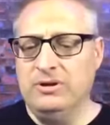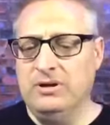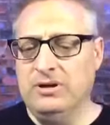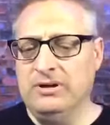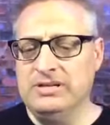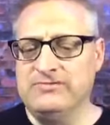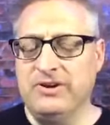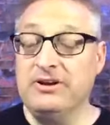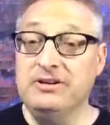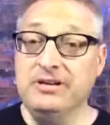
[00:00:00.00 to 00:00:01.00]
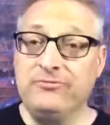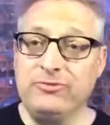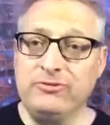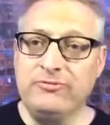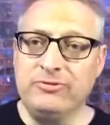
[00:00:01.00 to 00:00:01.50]
uh, is very
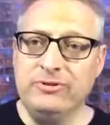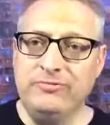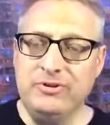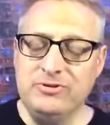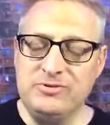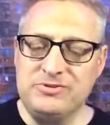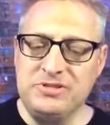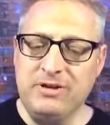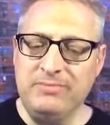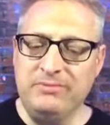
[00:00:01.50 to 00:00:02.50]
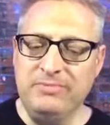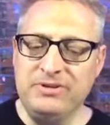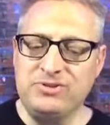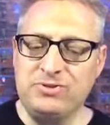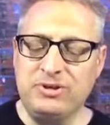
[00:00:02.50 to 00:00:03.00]
different from the views of some in the
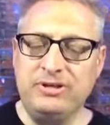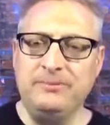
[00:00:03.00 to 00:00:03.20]
ministry.